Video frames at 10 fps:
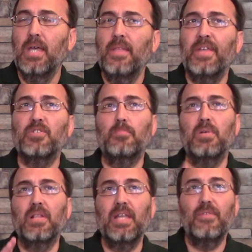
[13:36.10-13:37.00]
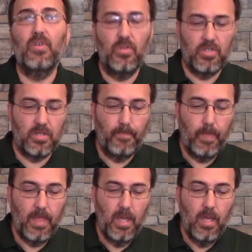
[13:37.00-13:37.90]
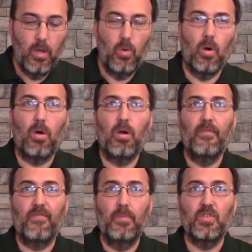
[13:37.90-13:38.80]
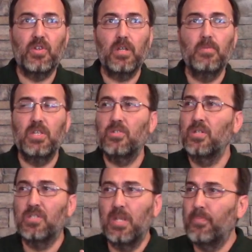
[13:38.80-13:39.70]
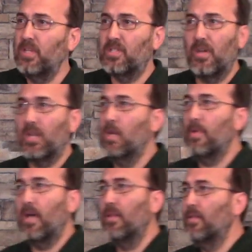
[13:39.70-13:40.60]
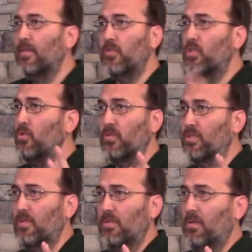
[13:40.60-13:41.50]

These are believers who are from the circumcision, simply is talking about they're Jews.